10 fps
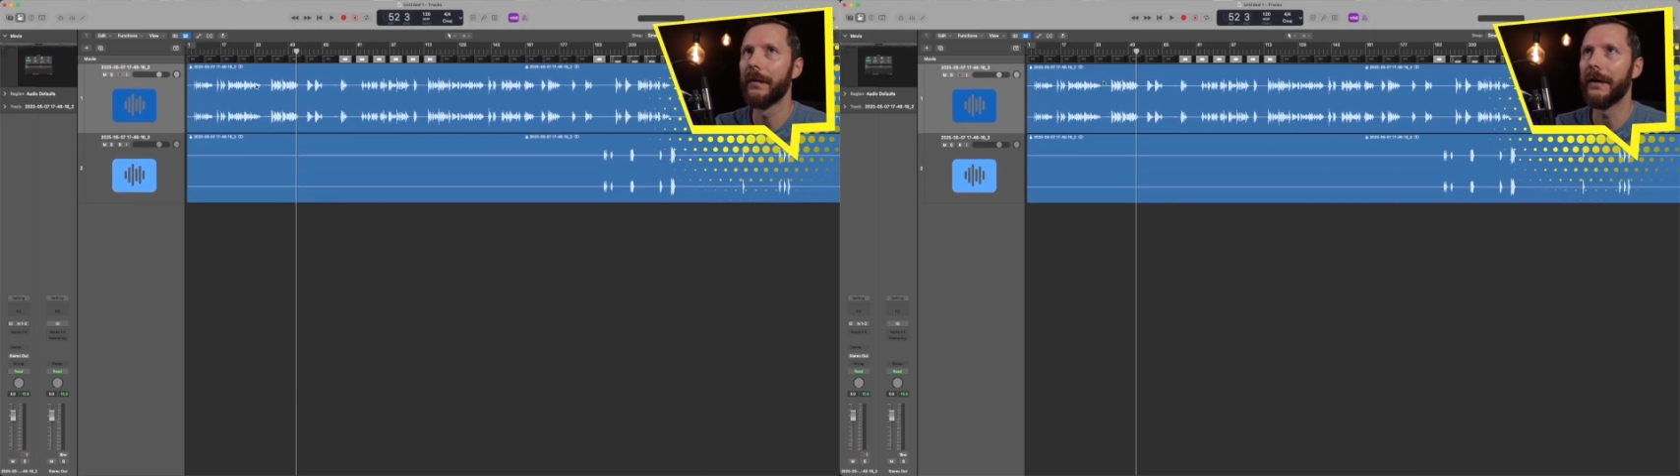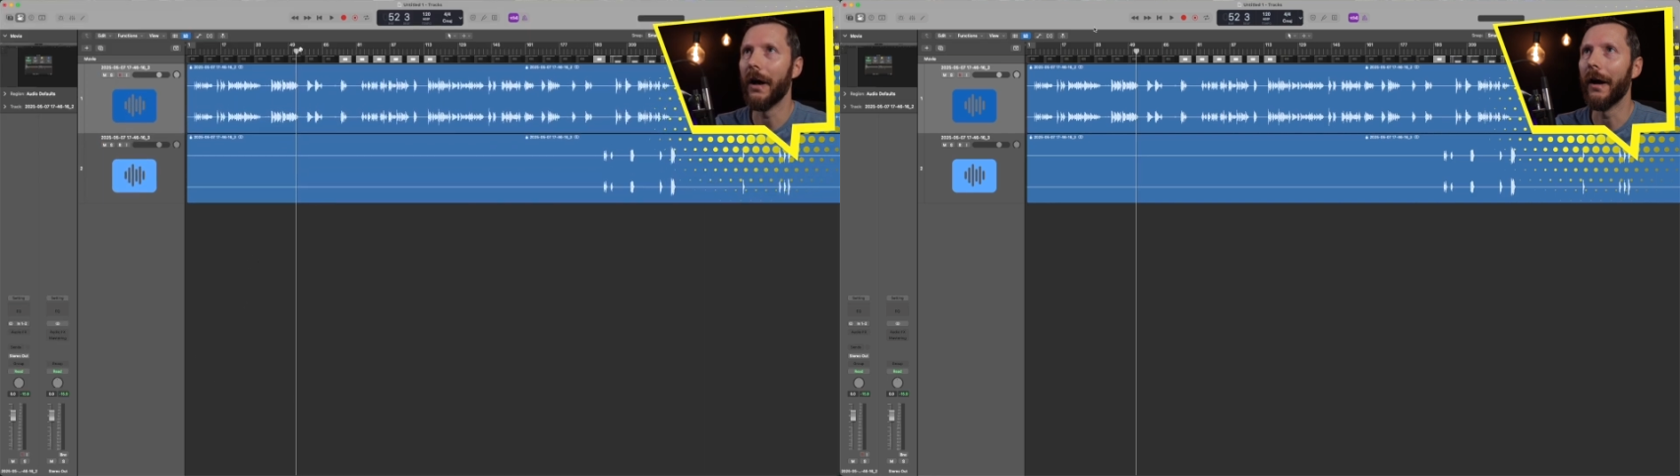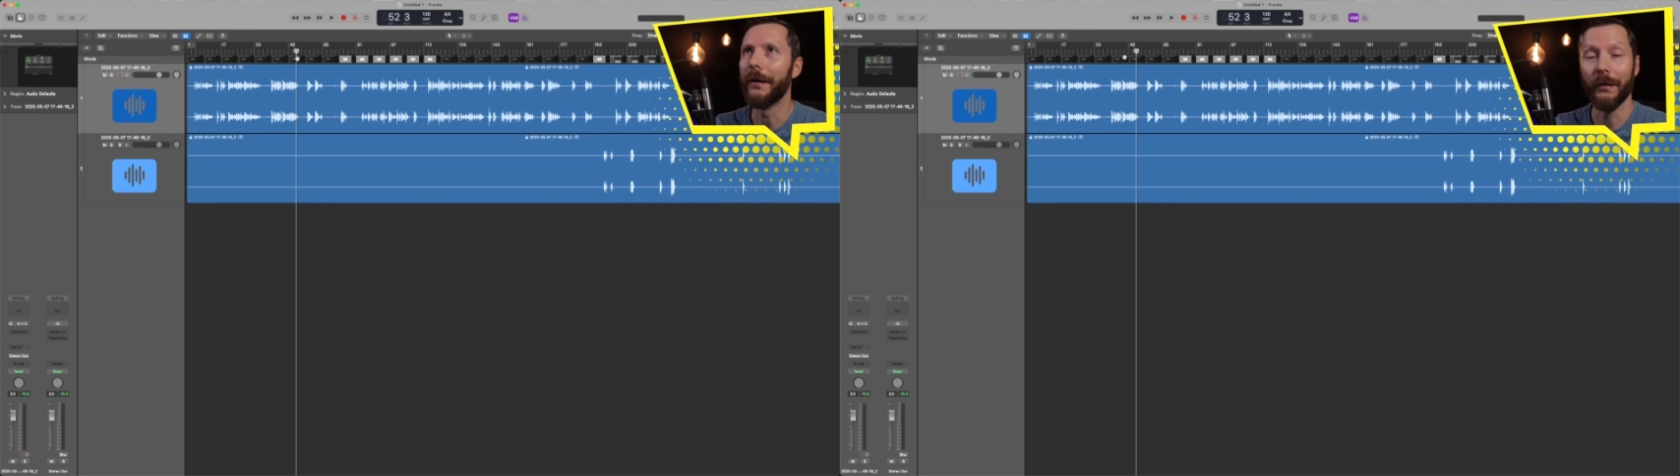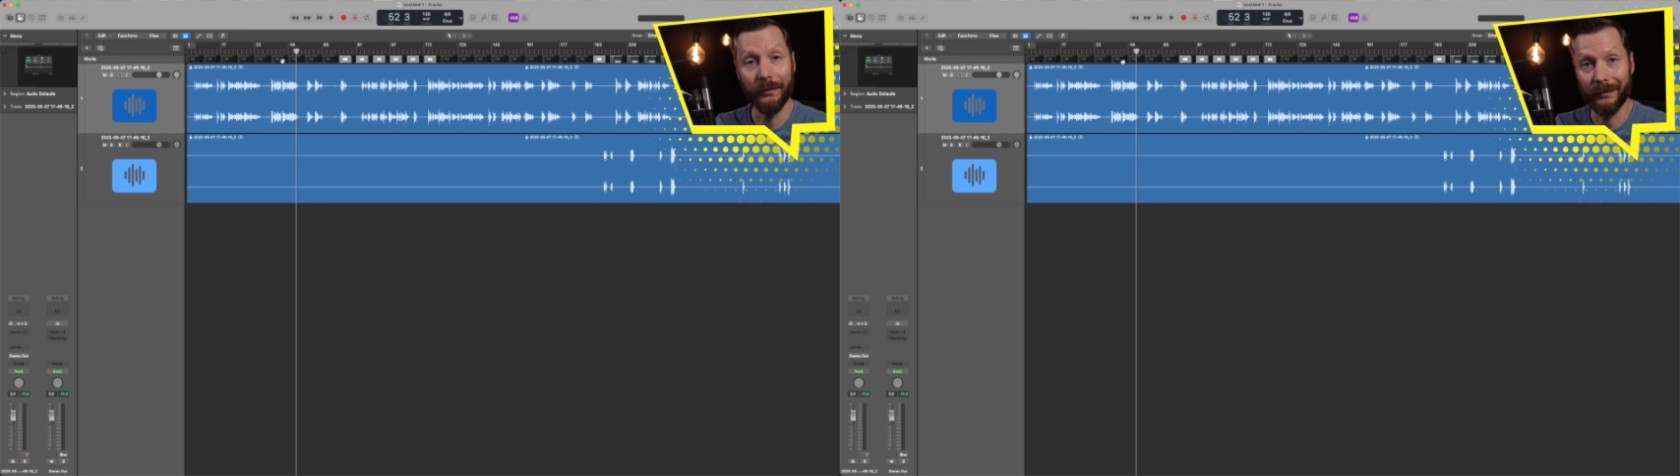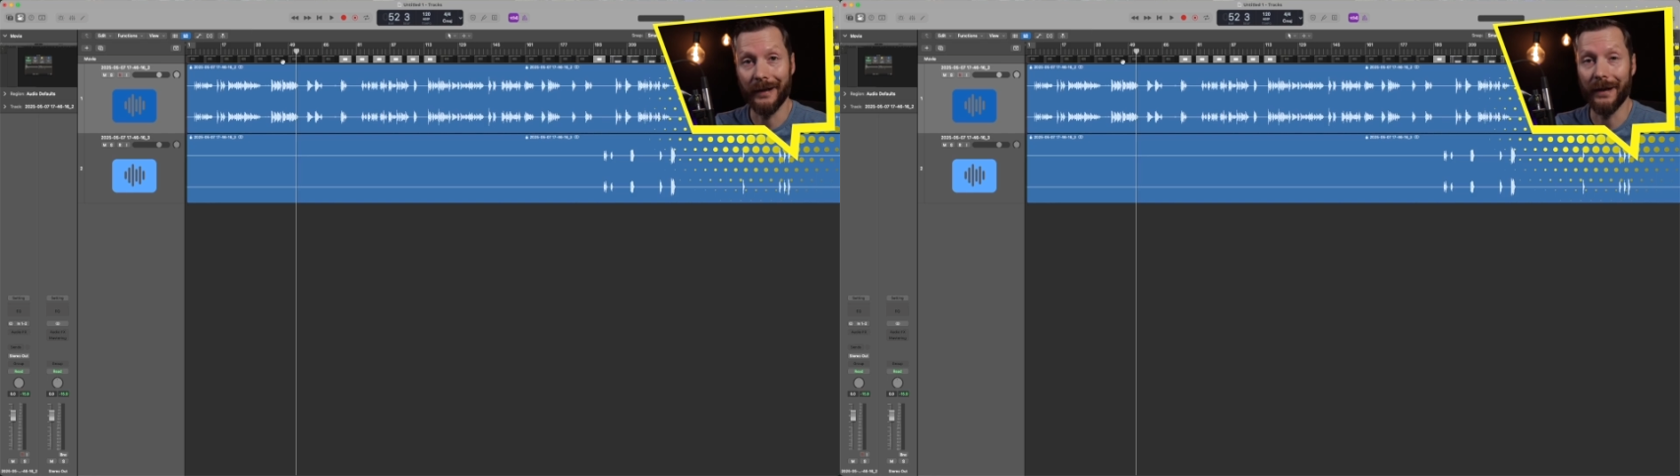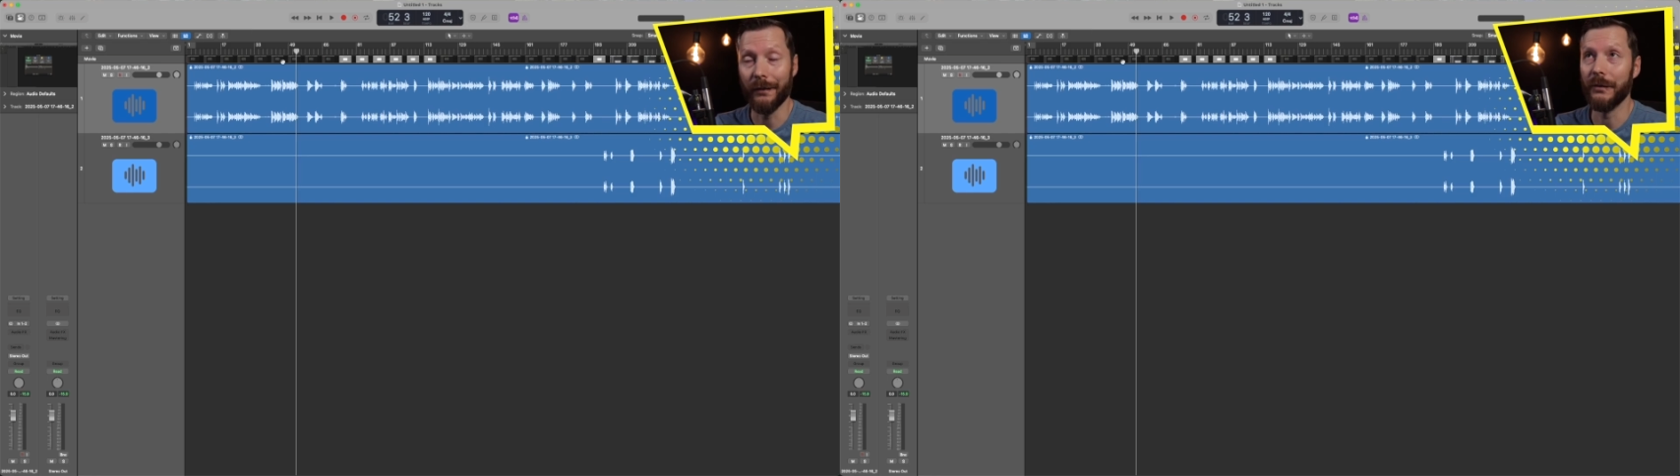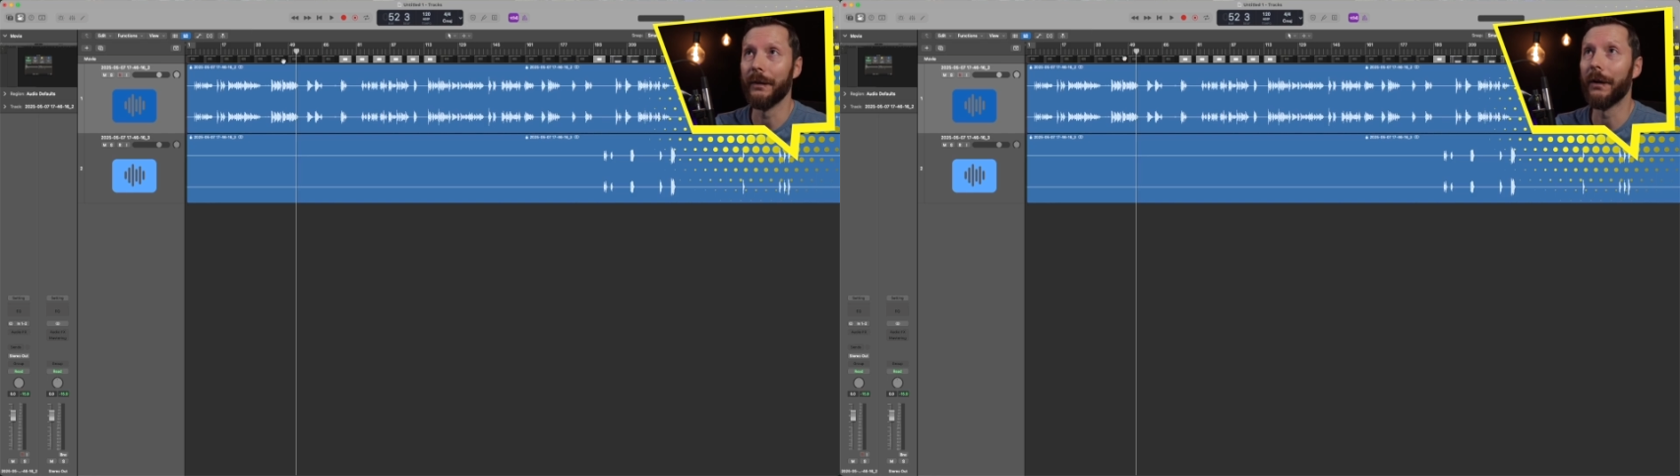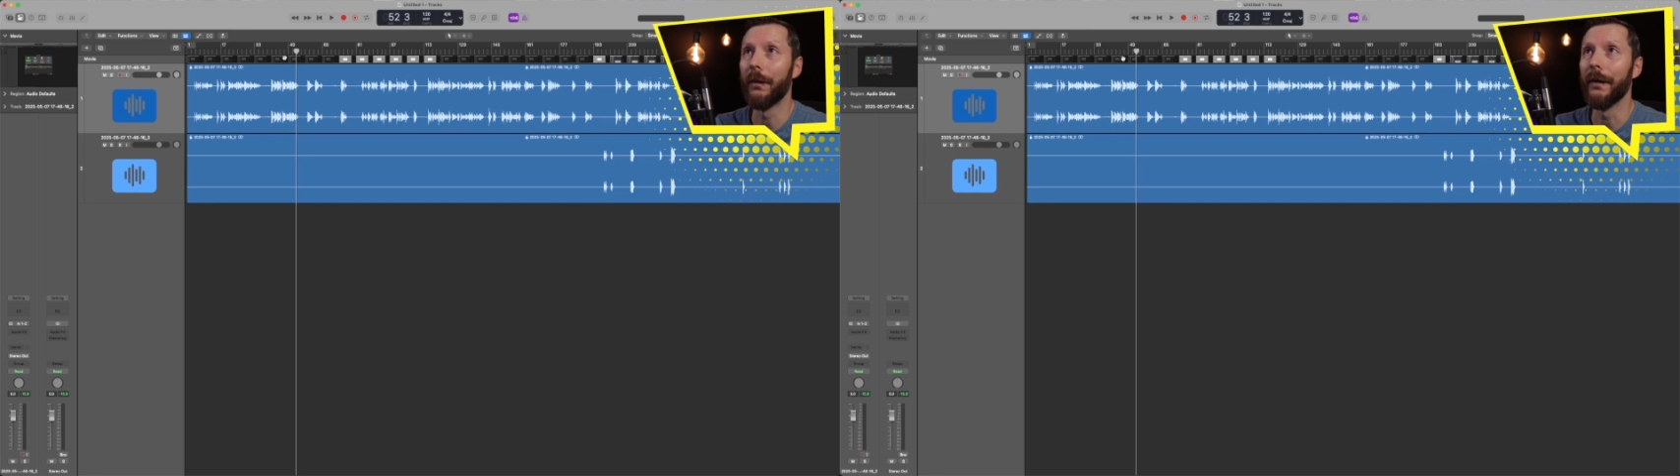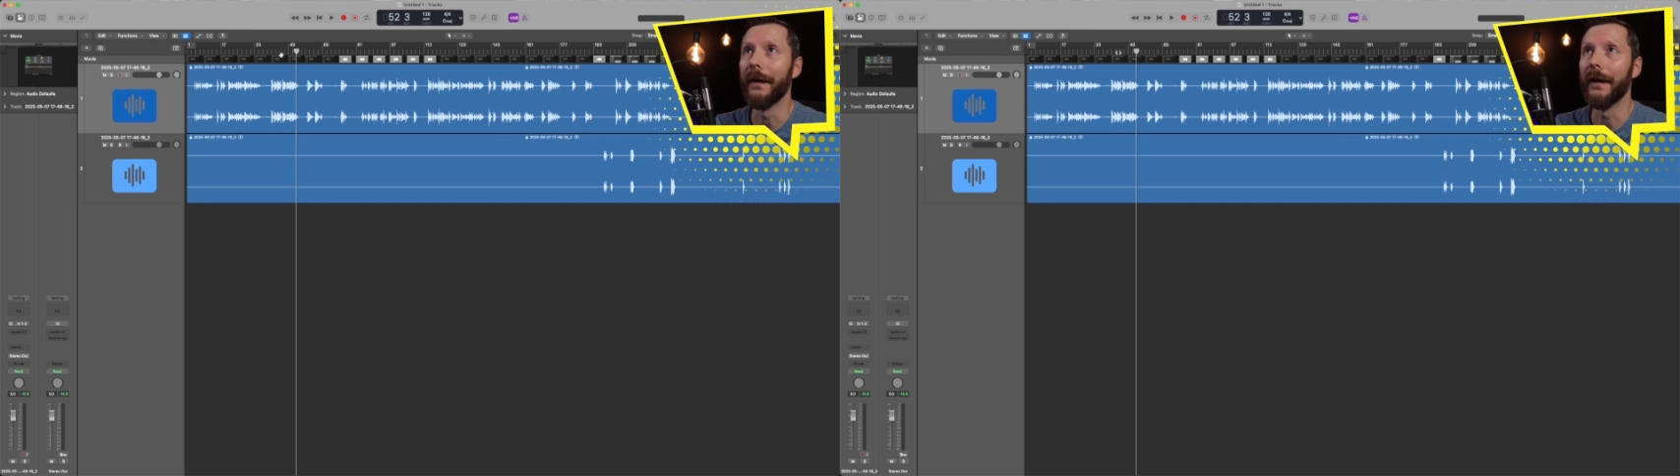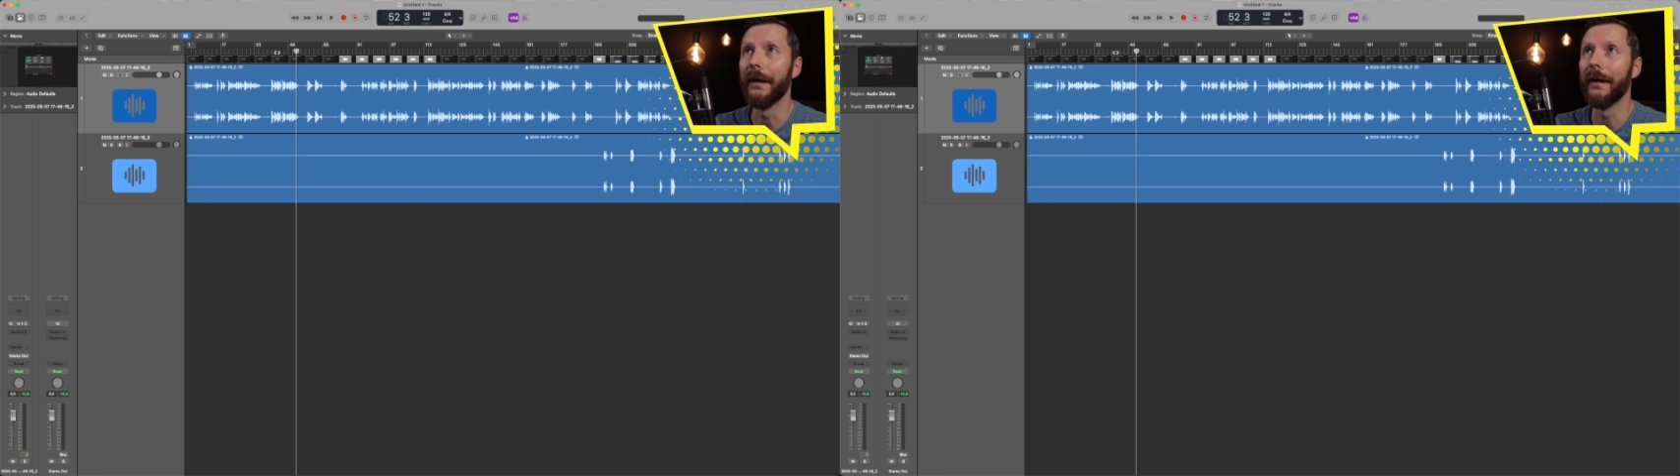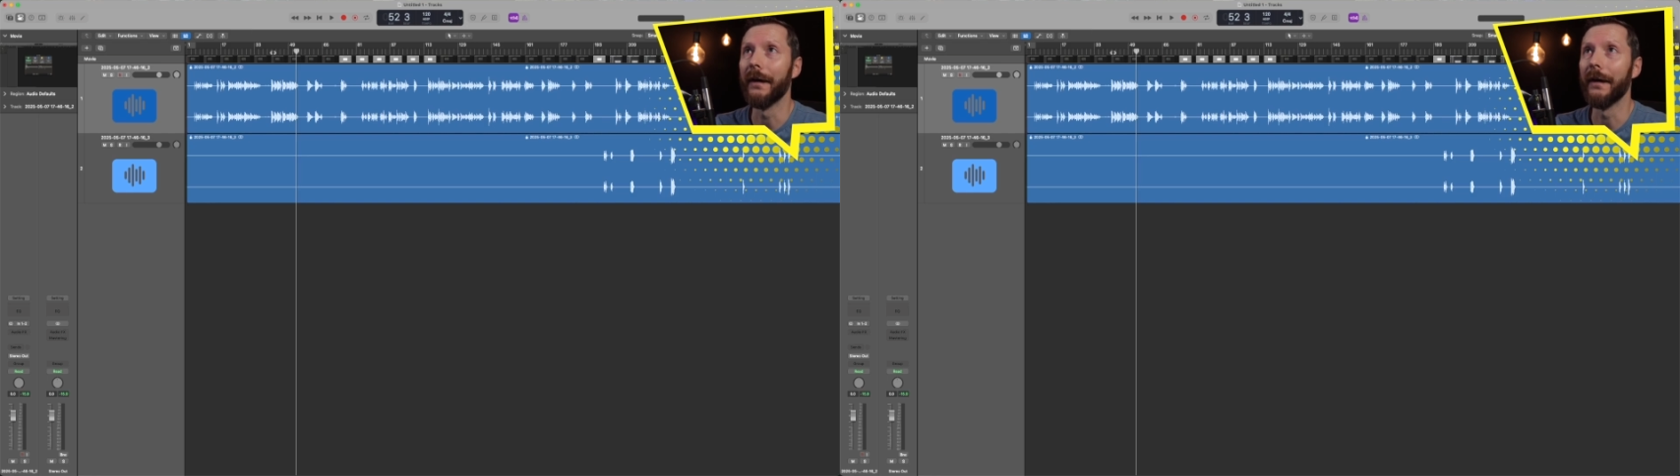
the audio that I was recording,